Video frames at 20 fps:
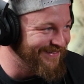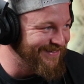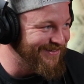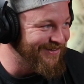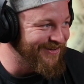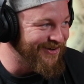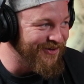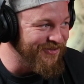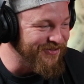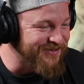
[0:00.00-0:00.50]

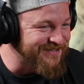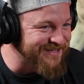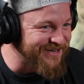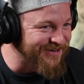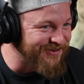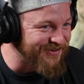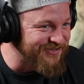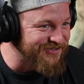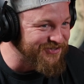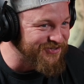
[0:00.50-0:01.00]
all the
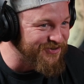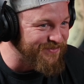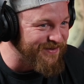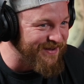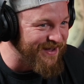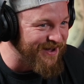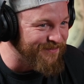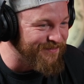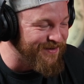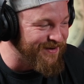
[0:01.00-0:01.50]
secrets should be
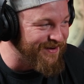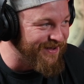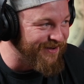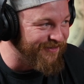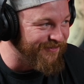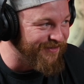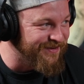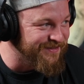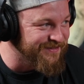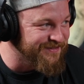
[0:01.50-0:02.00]
out by now,
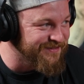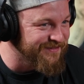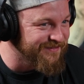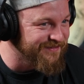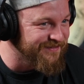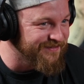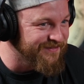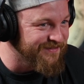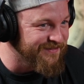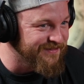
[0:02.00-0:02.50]
right?
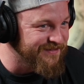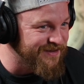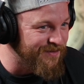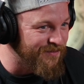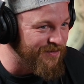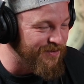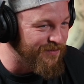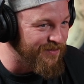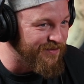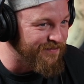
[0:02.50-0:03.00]

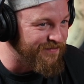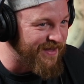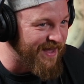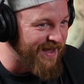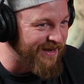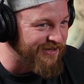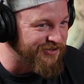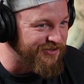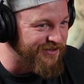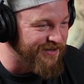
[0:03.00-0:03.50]
Someone would have
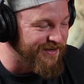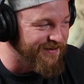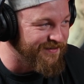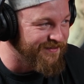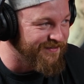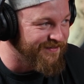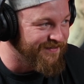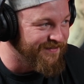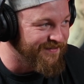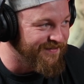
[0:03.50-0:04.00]
cashed
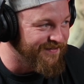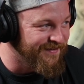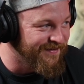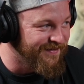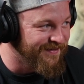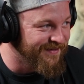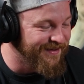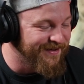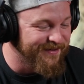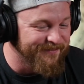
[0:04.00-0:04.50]
in,
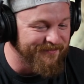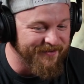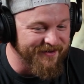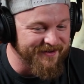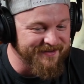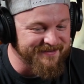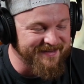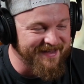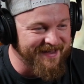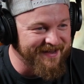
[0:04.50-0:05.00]
but
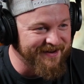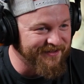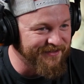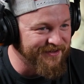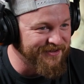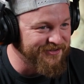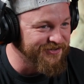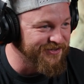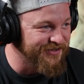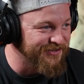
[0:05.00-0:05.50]
his dad
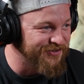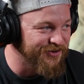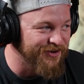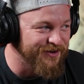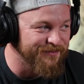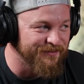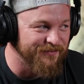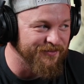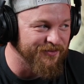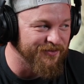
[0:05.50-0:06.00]
allegedly took
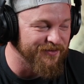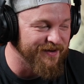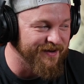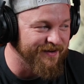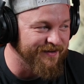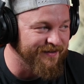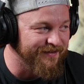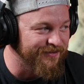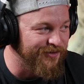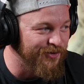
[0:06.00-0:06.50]
him up to an
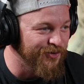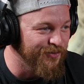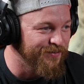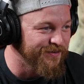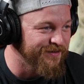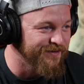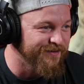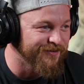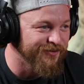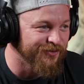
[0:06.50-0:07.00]
attic,
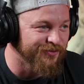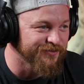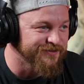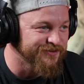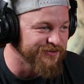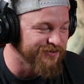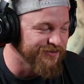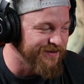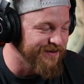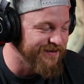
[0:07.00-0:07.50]
opened an old
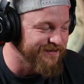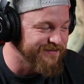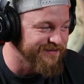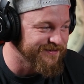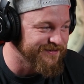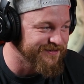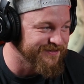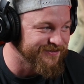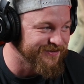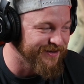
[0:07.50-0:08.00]
suitcase.
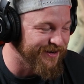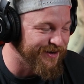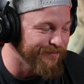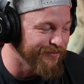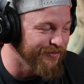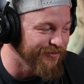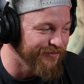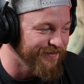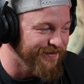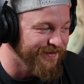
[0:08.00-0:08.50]
This is like a
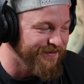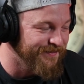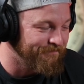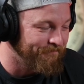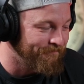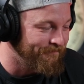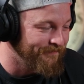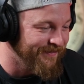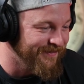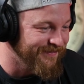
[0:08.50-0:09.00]
movie.
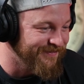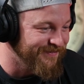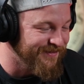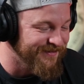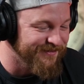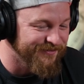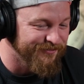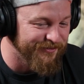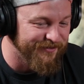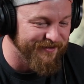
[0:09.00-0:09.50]
This
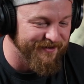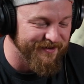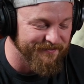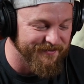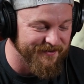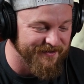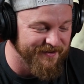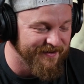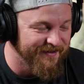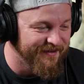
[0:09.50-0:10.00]
doesn't really
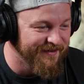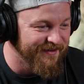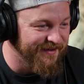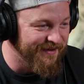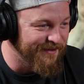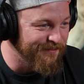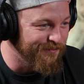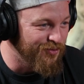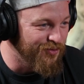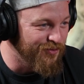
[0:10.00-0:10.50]
happen,
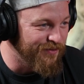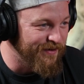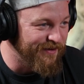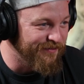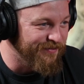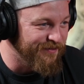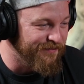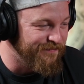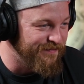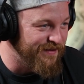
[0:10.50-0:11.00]
and pulled
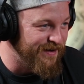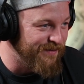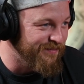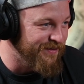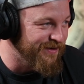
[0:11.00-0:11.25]
out the family